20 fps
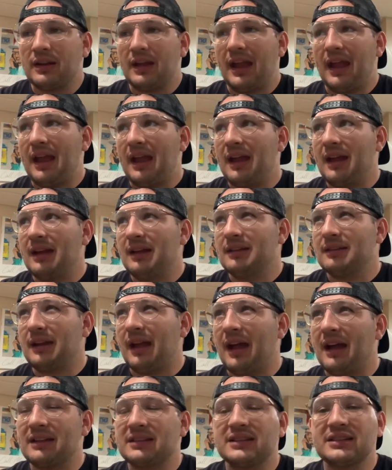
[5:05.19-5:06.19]
And
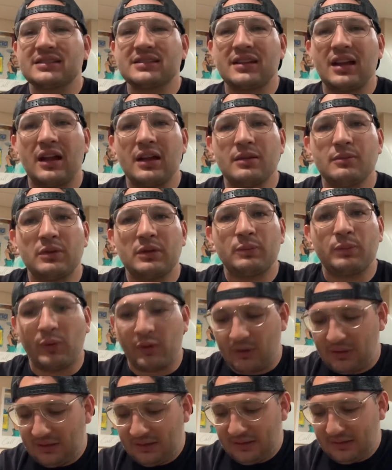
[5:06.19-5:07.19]
at this time in
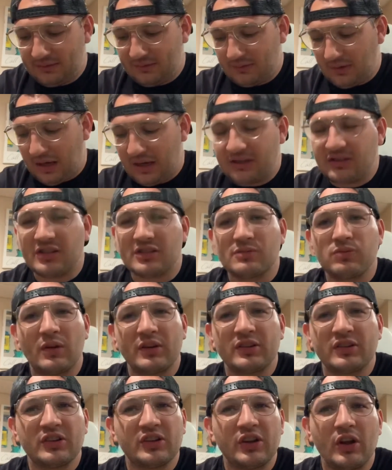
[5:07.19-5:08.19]
Portland, I just
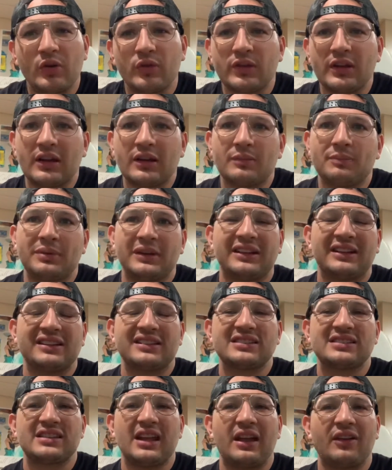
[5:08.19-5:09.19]
wanted to go there
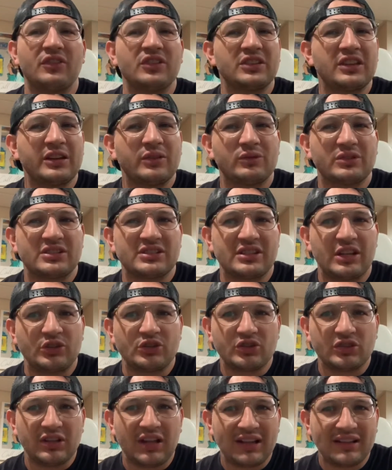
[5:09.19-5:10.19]
because everything was
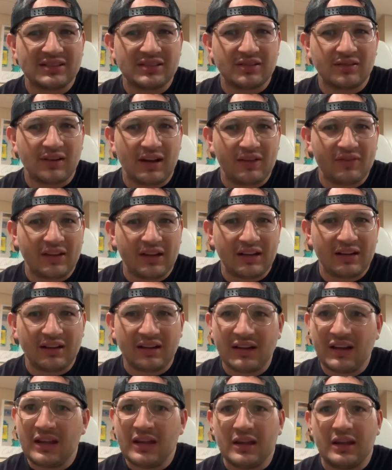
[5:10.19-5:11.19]
centralized around there.
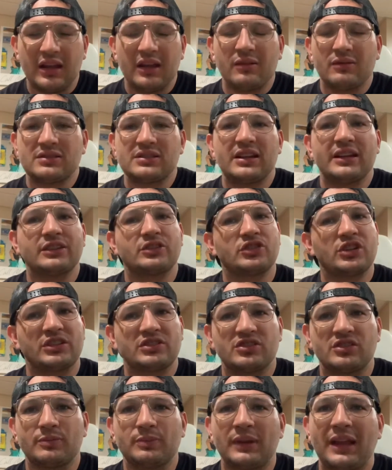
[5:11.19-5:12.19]
It was like
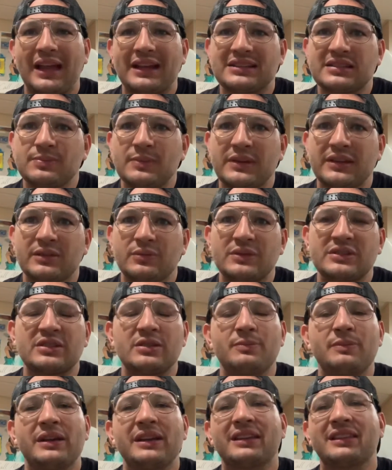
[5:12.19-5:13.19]
Chester Blacksmith was the
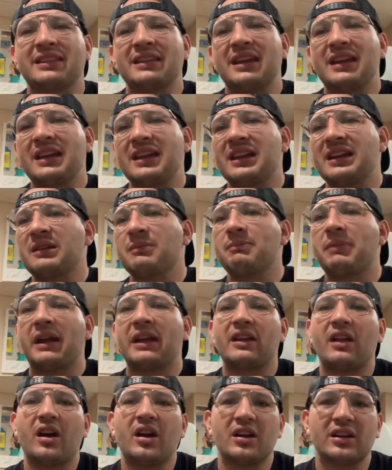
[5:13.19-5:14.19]
big thing.
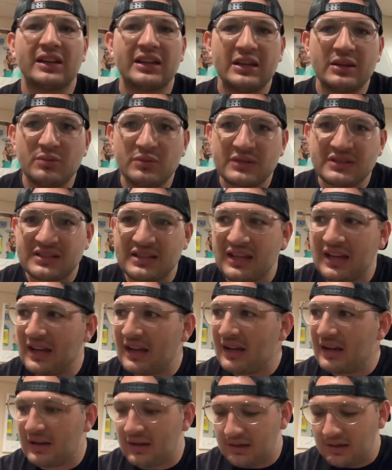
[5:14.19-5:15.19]
Ben Huckey was
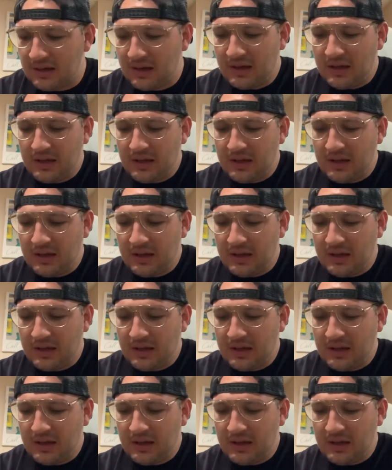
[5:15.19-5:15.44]
there.